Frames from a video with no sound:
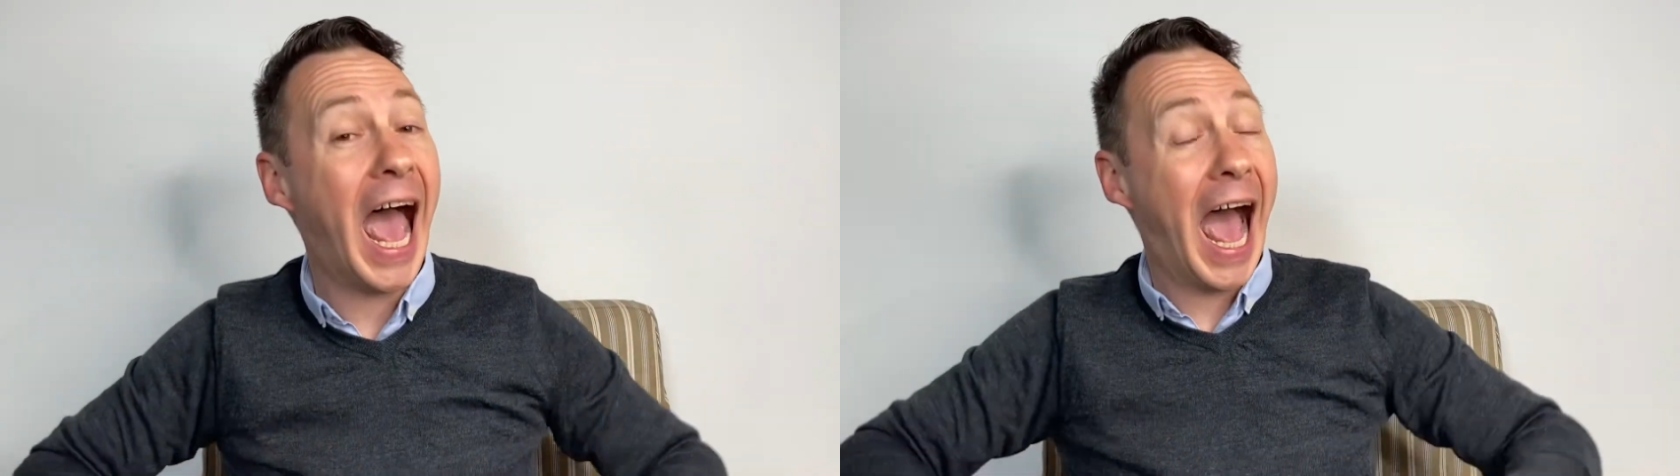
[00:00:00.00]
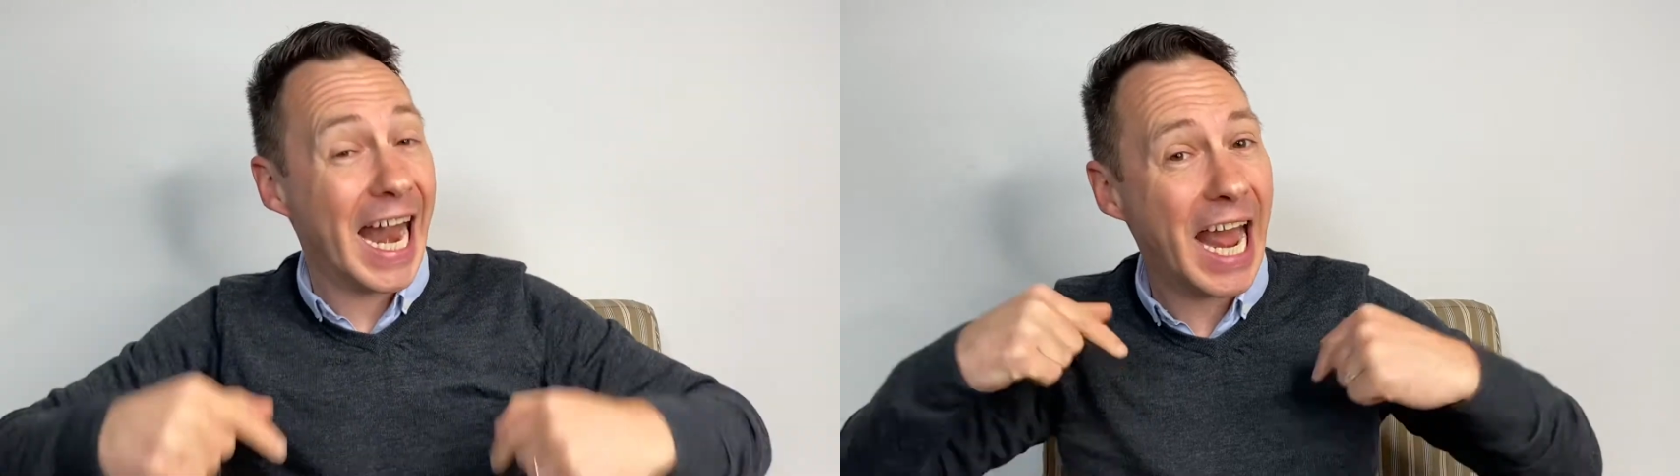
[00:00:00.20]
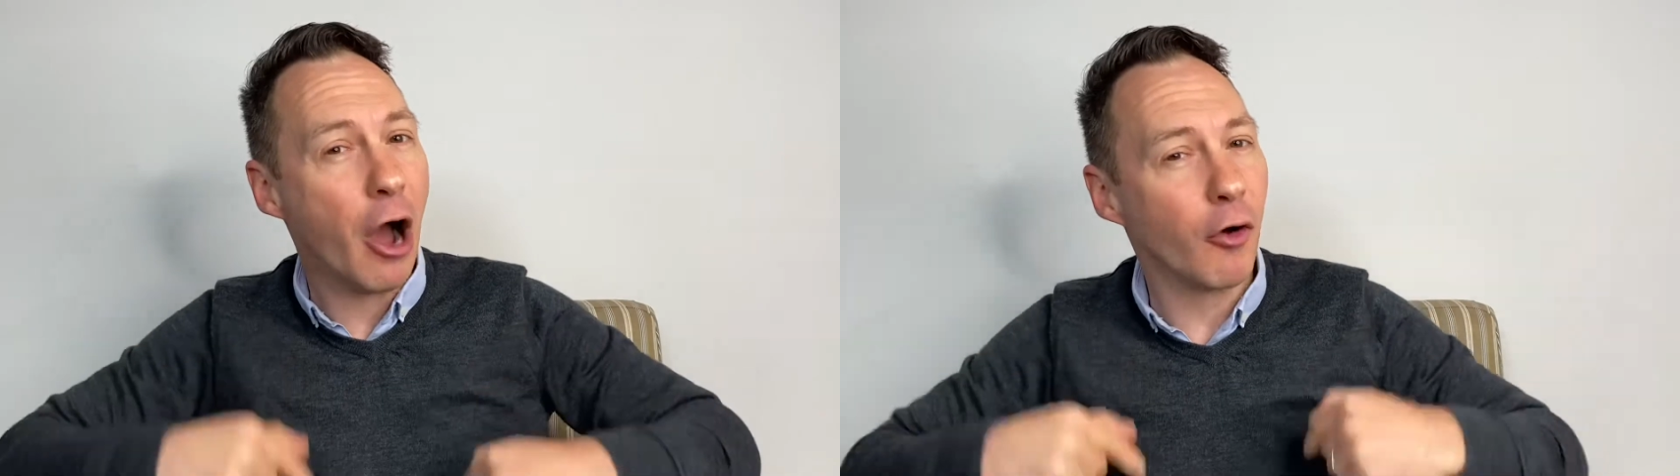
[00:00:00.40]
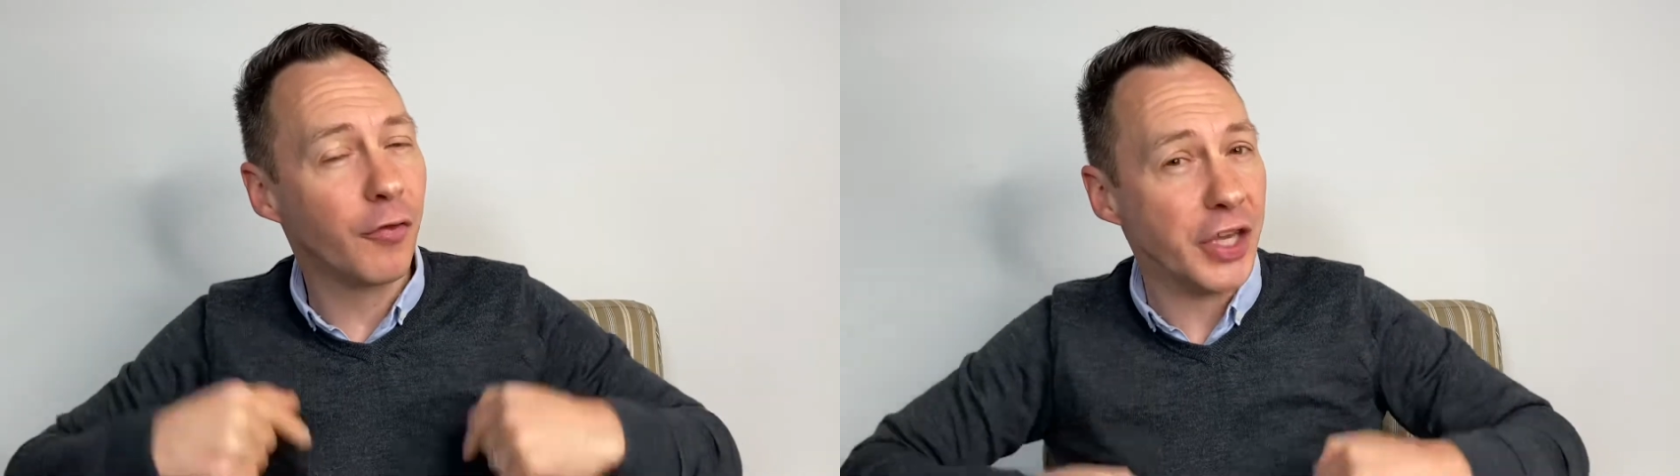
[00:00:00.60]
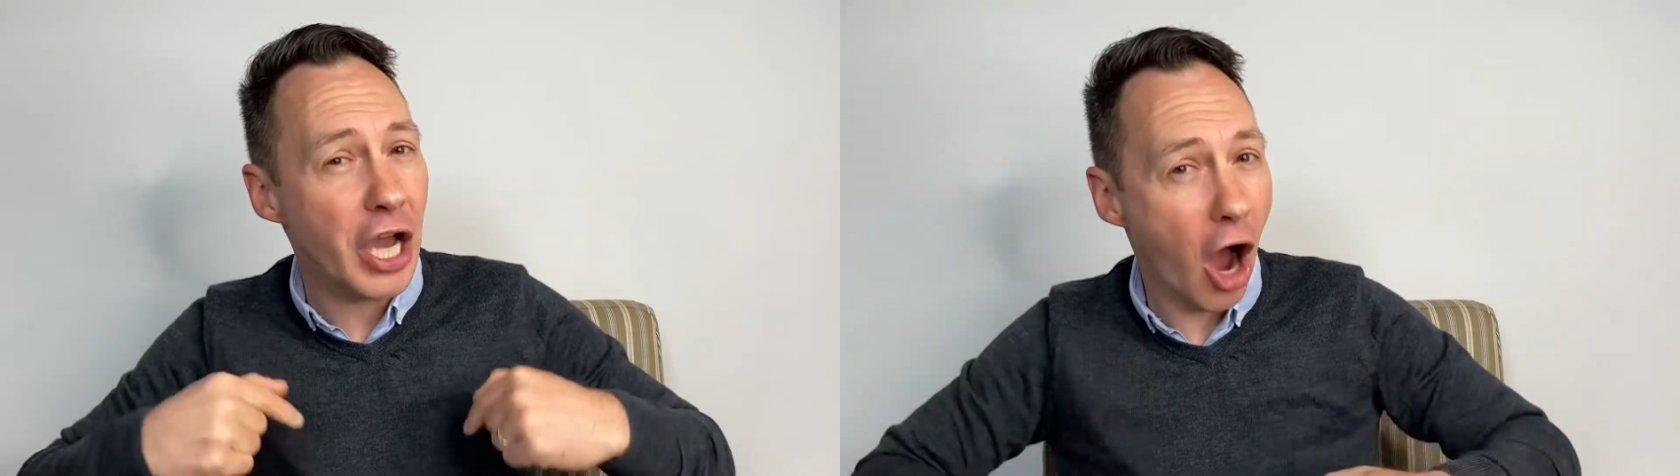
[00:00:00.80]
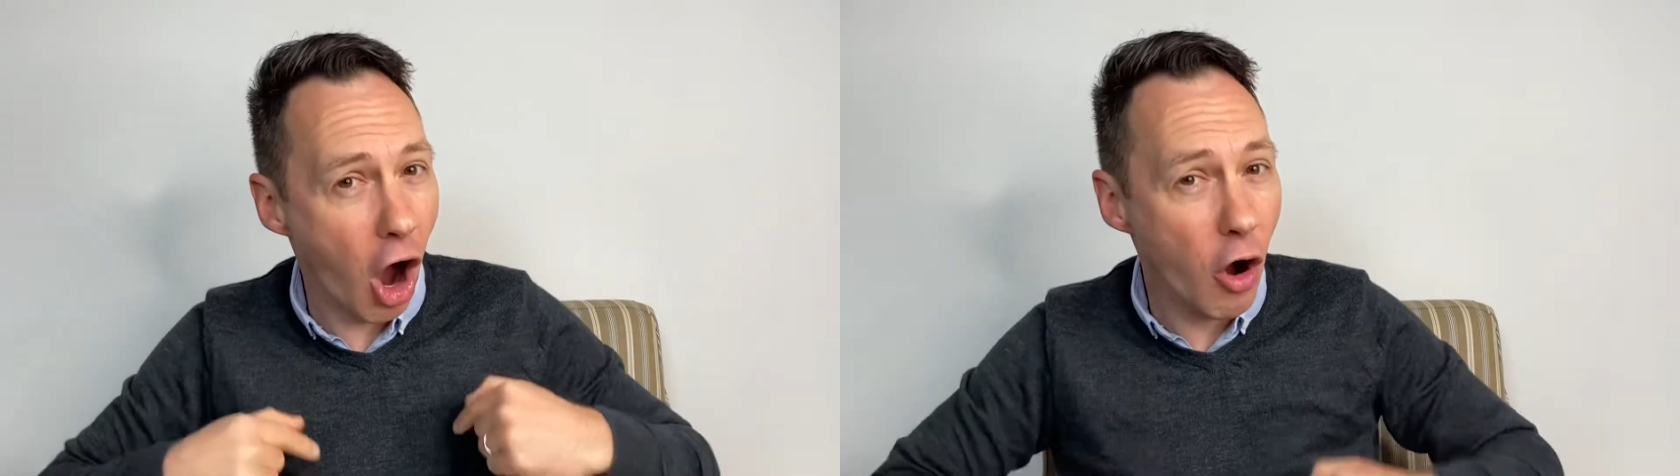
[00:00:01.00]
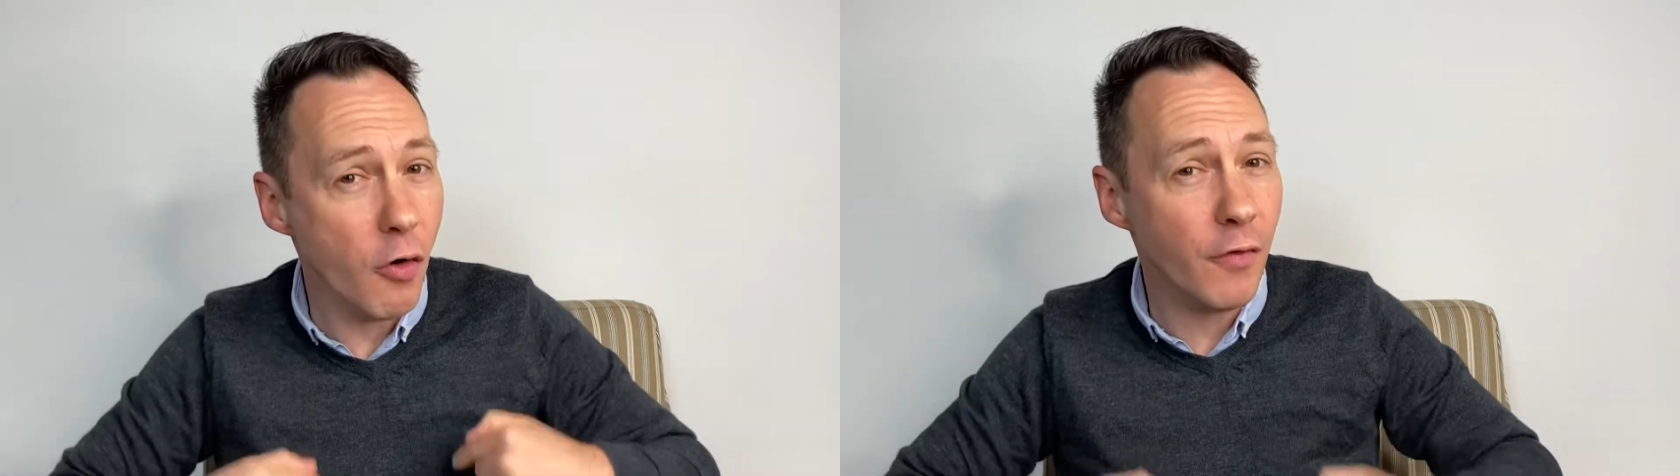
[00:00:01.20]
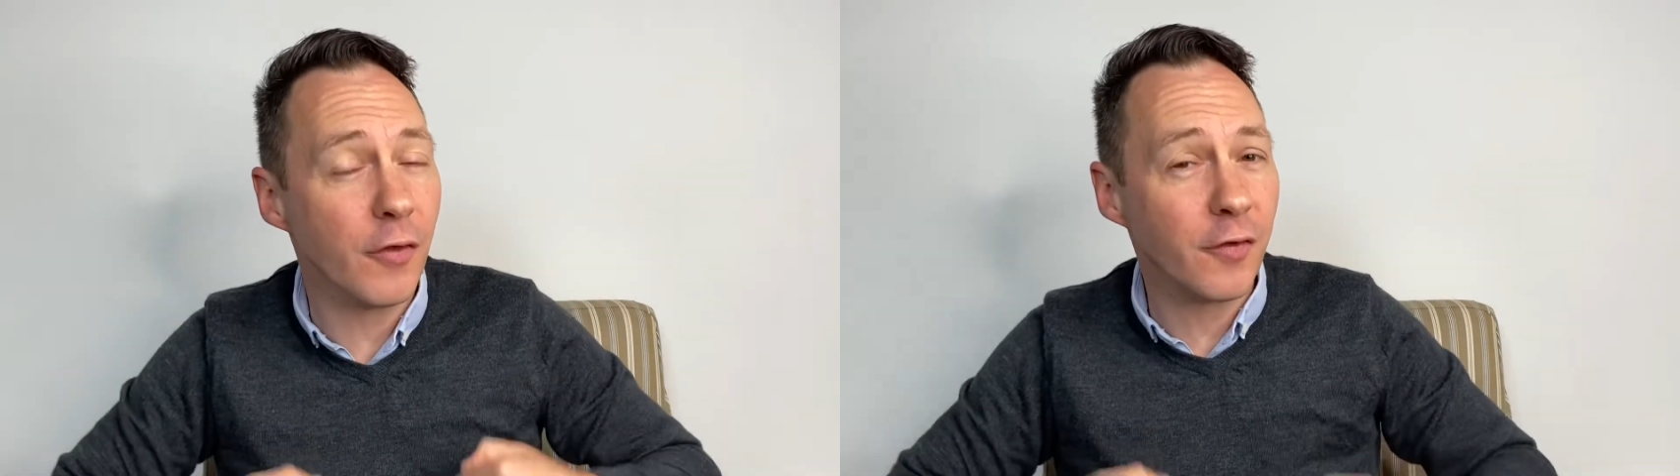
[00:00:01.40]
and out of the
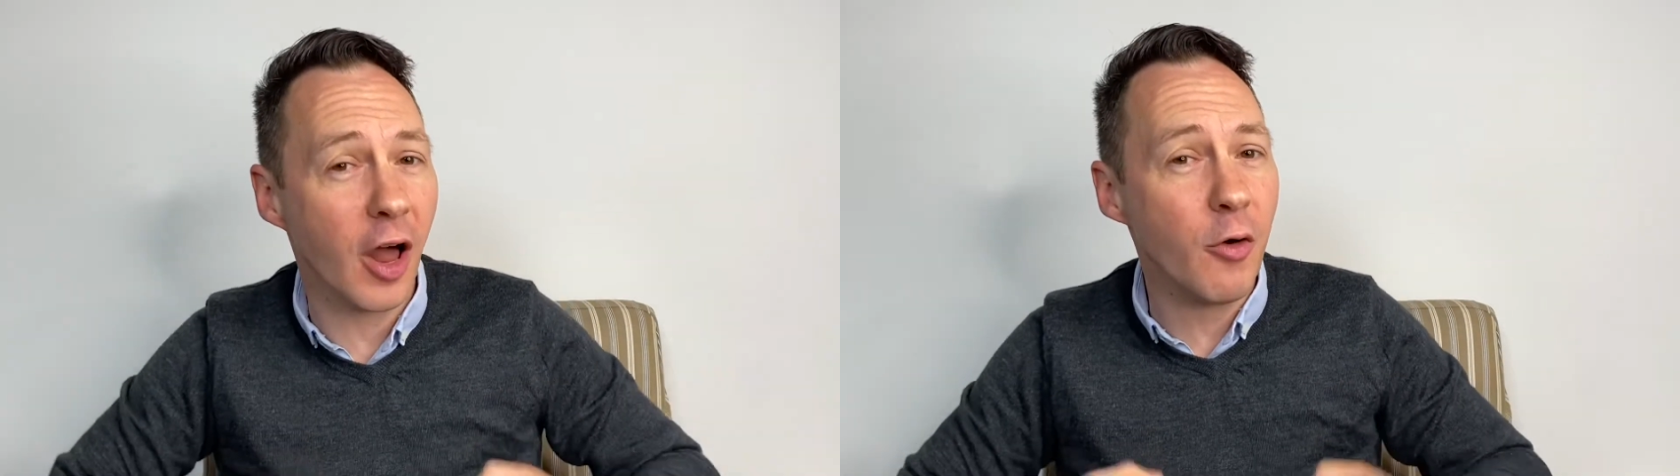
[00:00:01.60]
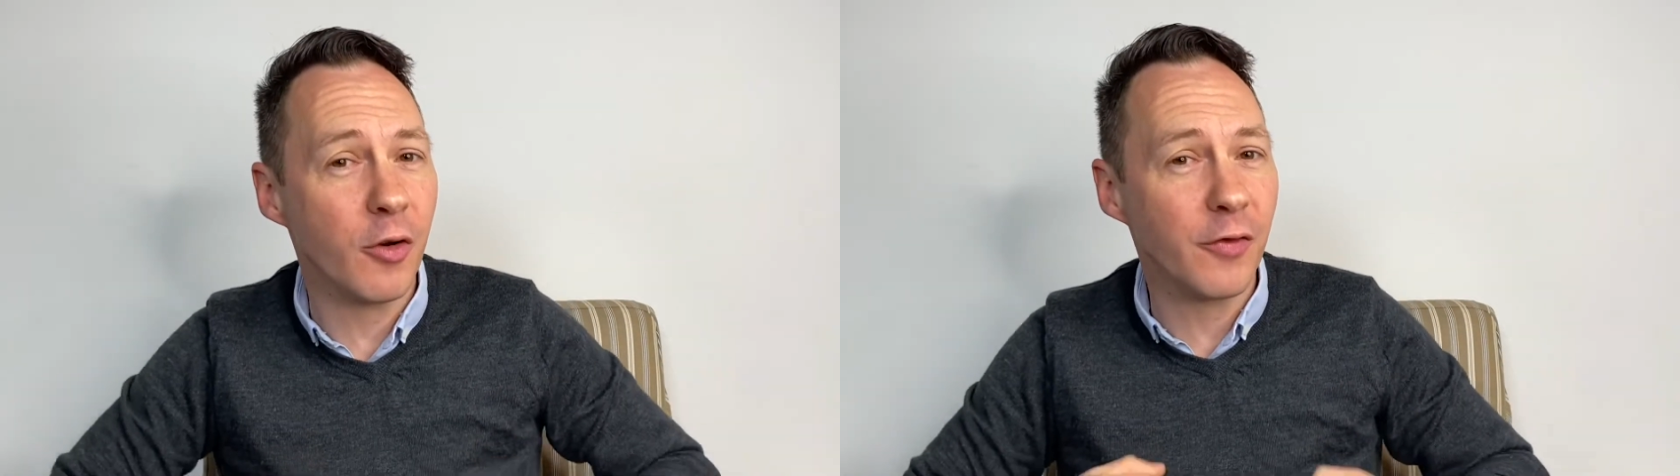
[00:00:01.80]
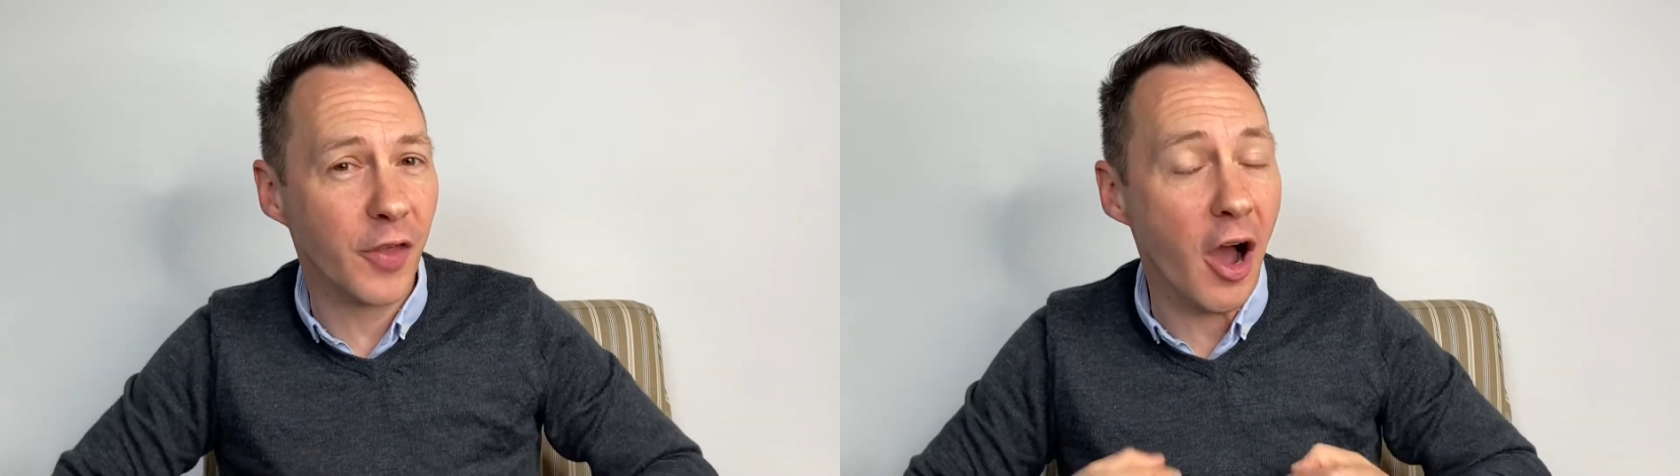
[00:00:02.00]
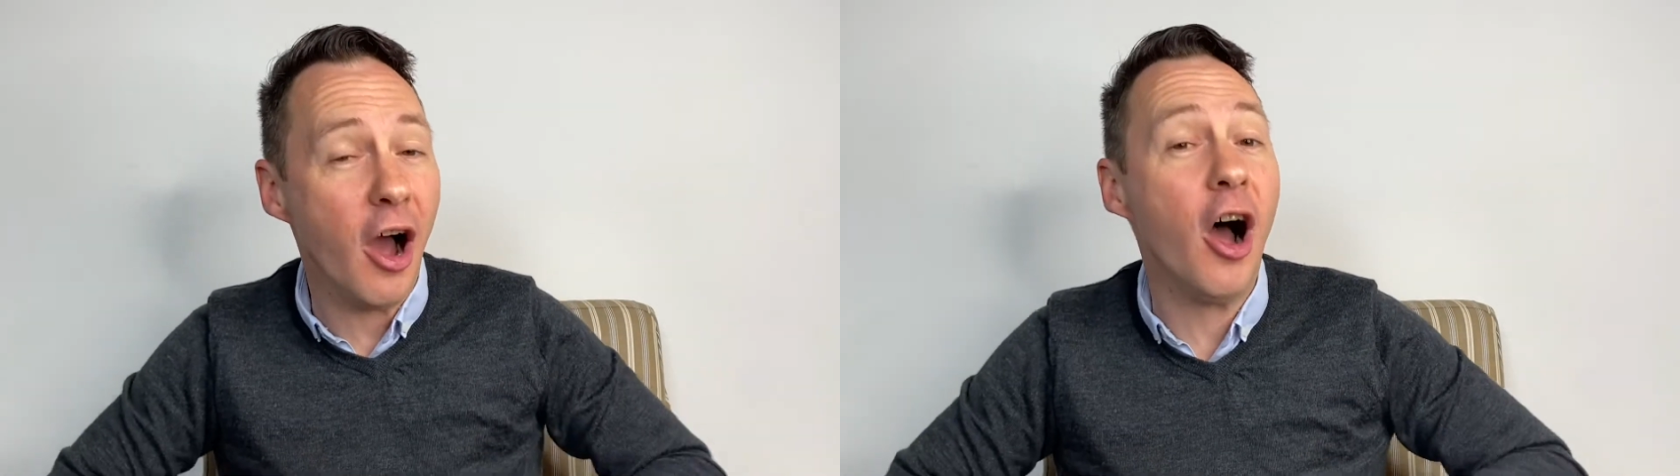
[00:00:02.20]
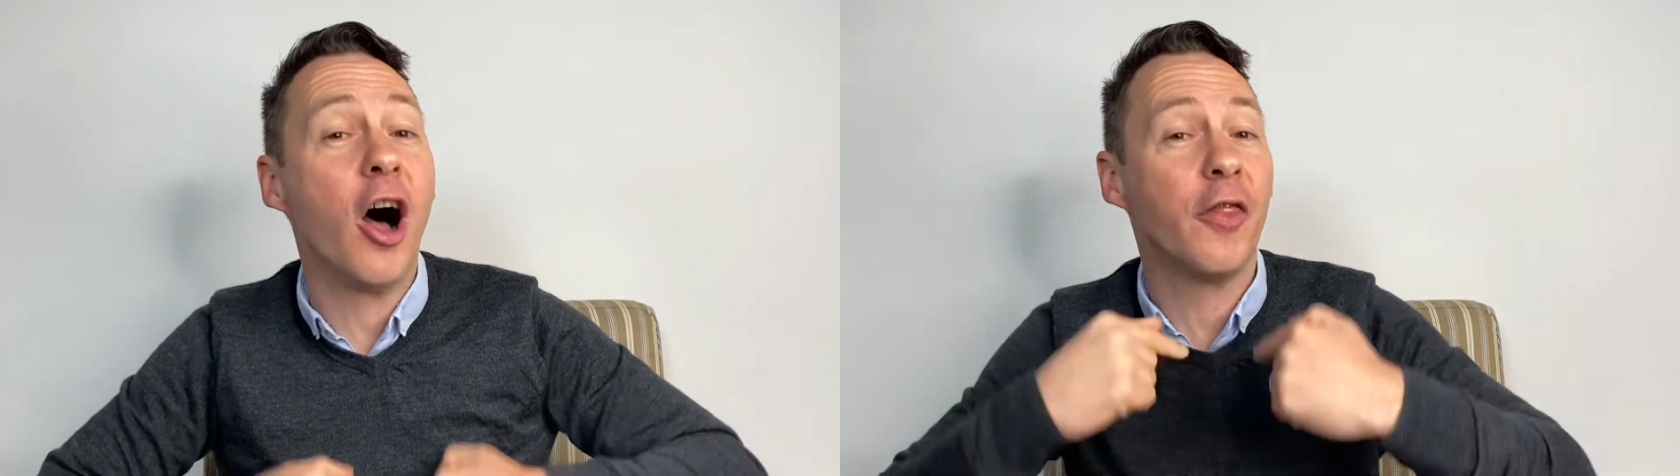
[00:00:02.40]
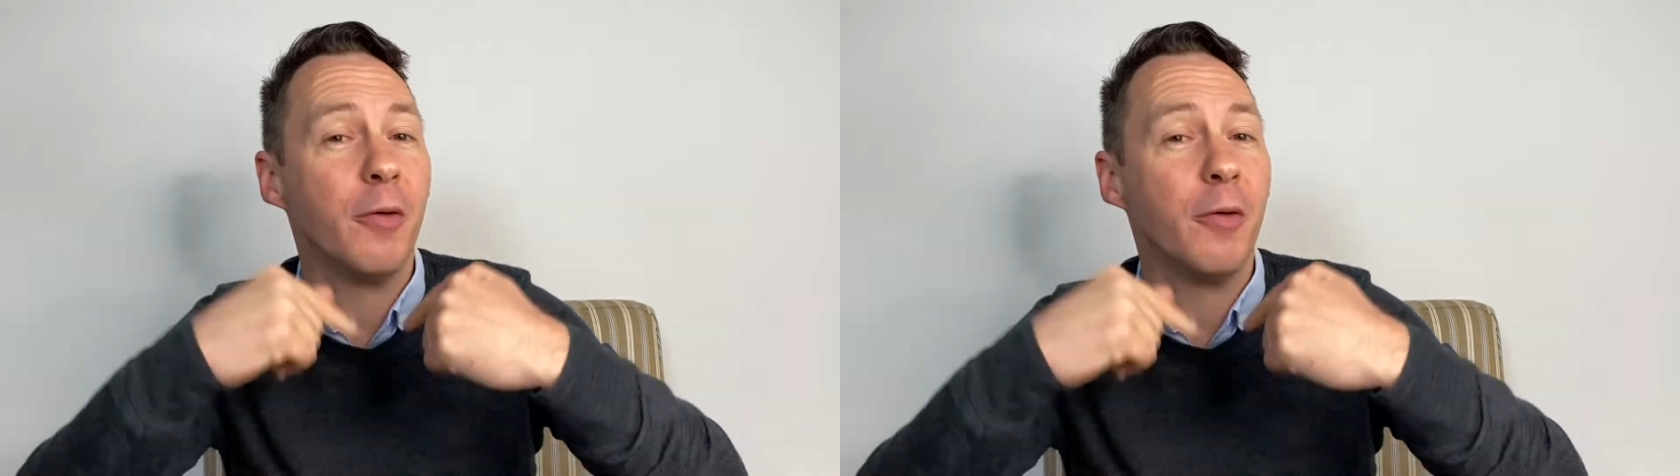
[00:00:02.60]
overflow of the heart,